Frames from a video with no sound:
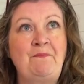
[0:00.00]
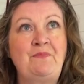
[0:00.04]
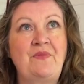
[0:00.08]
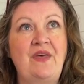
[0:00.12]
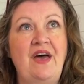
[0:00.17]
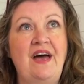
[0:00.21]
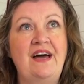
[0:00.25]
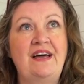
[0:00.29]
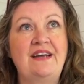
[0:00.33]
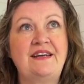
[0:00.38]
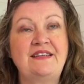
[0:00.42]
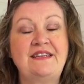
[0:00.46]

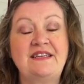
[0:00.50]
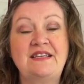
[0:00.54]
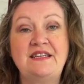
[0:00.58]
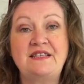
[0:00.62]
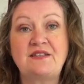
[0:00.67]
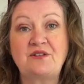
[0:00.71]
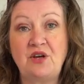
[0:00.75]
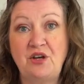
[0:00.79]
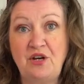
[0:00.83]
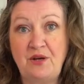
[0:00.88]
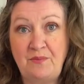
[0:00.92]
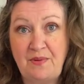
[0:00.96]
and he's
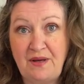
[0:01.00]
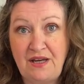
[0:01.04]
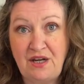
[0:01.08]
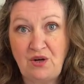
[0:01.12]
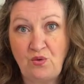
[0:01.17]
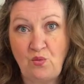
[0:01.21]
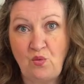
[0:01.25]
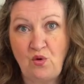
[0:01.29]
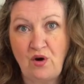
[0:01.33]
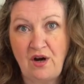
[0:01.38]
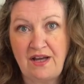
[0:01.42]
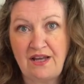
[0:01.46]
going to be in
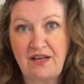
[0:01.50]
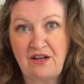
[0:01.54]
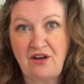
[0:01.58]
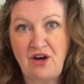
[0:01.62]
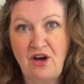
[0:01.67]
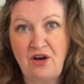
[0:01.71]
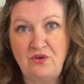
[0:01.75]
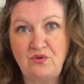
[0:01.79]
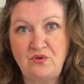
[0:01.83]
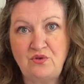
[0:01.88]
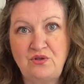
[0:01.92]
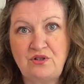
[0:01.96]
a white
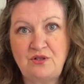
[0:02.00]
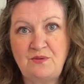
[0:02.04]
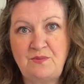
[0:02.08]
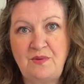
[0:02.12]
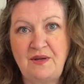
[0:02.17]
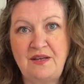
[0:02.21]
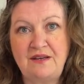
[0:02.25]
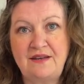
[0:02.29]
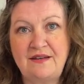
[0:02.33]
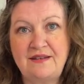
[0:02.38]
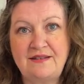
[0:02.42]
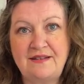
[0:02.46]
coat,
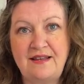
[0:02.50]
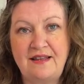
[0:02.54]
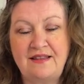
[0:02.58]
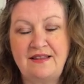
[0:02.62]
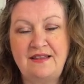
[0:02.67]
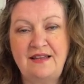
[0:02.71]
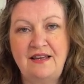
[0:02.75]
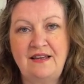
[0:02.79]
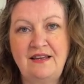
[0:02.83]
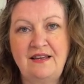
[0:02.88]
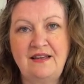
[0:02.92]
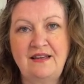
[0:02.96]
because I
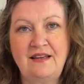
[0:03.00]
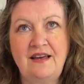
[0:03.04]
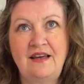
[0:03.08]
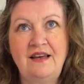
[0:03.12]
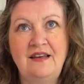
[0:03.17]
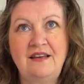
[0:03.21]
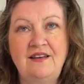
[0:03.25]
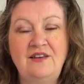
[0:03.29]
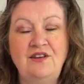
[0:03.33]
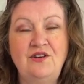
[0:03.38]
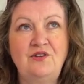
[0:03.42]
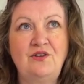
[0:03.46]
think,
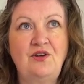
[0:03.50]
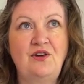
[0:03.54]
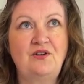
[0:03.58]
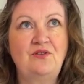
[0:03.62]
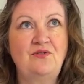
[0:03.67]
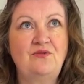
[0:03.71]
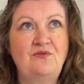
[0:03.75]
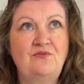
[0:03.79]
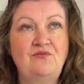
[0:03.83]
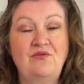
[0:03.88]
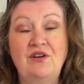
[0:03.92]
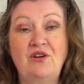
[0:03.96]
you know,
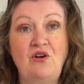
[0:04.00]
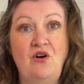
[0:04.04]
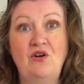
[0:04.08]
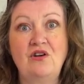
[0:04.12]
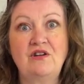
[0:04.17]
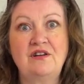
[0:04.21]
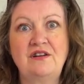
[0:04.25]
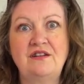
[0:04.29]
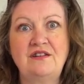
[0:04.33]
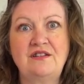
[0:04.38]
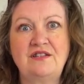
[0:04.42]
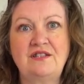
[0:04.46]

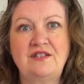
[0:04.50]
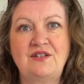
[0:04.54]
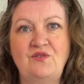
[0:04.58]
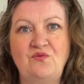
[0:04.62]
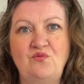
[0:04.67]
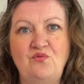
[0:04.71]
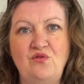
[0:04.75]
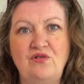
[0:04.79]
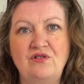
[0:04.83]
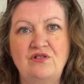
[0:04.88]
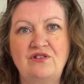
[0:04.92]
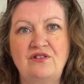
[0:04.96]
regardless of
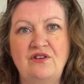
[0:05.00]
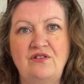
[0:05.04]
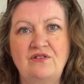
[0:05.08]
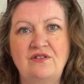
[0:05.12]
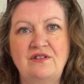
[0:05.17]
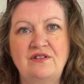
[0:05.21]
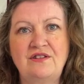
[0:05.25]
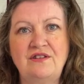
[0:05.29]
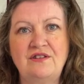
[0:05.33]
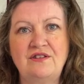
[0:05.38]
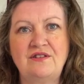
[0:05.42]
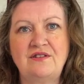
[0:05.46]
what
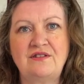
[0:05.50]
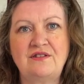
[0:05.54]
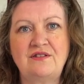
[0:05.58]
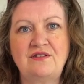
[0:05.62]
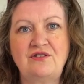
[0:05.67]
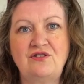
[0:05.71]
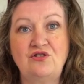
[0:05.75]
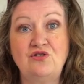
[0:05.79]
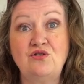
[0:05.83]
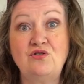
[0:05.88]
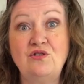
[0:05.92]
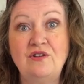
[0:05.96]
doctors
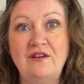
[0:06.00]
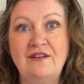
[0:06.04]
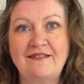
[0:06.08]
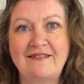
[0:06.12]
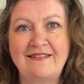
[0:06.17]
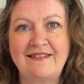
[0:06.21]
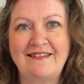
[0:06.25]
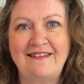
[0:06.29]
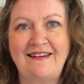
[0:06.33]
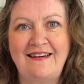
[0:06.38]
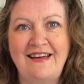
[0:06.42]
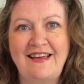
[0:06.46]
do
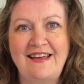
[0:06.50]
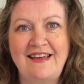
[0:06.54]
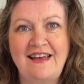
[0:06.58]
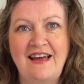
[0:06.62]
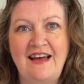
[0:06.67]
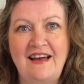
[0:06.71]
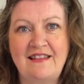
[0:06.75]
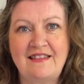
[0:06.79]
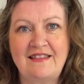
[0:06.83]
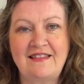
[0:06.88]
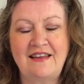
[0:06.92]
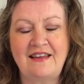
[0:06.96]
look like,
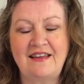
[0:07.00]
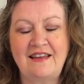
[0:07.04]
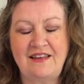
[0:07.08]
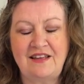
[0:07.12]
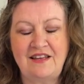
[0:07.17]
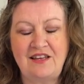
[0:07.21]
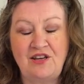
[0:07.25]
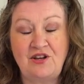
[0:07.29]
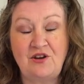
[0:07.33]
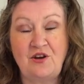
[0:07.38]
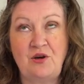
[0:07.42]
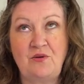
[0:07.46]
I think,
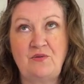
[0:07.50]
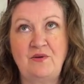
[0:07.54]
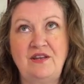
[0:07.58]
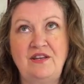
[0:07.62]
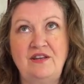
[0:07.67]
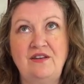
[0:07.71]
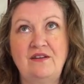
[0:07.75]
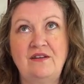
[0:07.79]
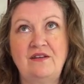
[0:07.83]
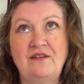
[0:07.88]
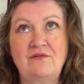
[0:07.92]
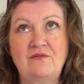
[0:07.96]
you know, when
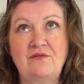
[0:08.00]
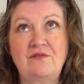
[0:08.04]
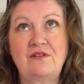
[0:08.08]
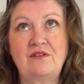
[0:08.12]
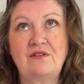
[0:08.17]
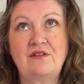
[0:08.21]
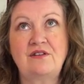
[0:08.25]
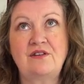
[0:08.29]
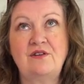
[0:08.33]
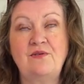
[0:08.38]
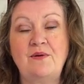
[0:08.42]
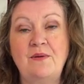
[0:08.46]

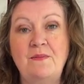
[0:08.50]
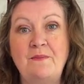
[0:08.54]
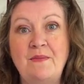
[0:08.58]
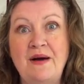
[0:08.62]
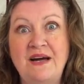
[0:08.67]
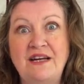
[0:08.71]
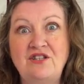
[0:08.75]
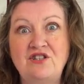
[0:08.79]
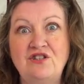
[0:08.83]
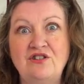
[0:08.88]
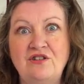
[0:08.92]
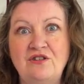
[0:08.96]
you
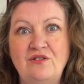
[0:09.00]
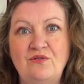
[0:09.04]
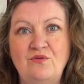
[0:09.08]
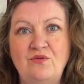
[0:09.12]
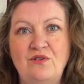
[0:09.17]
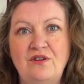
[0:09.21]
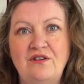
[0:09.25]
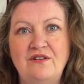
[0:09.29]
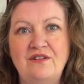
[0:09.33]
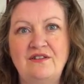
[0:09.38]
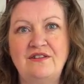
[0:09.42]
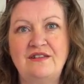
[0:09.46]
imagine
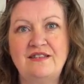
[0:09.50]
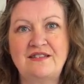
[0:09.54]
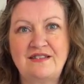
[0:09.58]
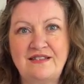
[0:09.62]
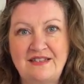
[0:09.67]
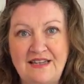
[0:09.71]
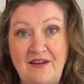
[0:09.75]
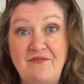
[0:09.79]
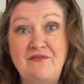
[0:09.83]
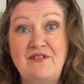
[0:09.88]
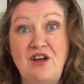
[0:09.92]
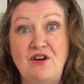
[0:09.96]
one, the
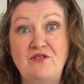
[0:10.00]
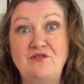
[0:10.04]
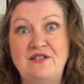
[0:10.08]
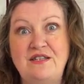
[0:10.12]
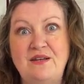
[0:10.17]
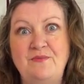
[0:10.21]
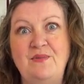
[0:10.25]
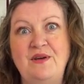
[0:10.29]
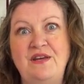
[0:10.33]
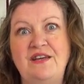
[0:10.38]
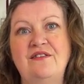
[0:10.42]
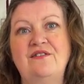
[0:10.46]

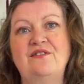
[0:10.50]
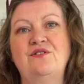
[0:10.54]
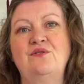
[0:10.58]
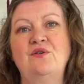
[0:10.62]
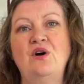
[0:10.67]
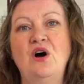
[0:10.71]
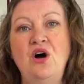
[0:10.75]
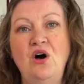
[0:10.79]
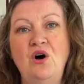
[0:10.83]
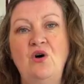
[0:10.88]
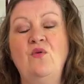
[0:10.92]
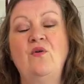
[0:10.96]
stereotypical
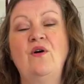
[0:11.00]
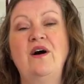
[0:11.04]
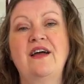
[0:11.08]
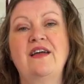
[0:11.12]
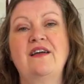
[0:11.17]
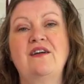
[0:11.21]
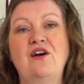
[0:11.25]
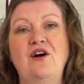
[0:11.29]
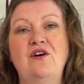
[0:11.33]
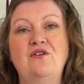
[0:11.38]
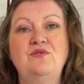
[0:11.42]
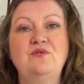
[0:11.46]

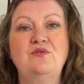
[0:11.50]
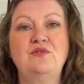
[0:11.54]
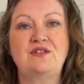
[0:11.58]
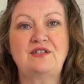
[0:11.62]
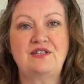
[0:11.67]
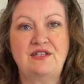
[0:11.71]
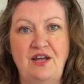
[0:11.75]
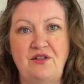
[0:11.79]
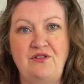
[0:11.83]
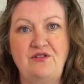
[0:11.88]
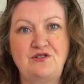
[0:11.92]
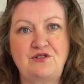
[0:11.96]
white coat,
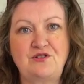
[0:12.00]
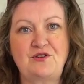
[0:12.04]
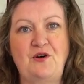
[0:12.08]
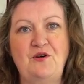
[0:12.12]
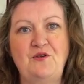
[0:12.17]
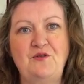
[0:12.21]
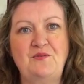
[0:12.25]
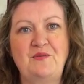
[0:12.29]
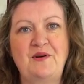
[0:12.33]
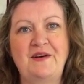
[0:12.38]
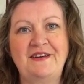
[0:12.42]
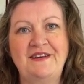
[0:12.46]
stethoscope.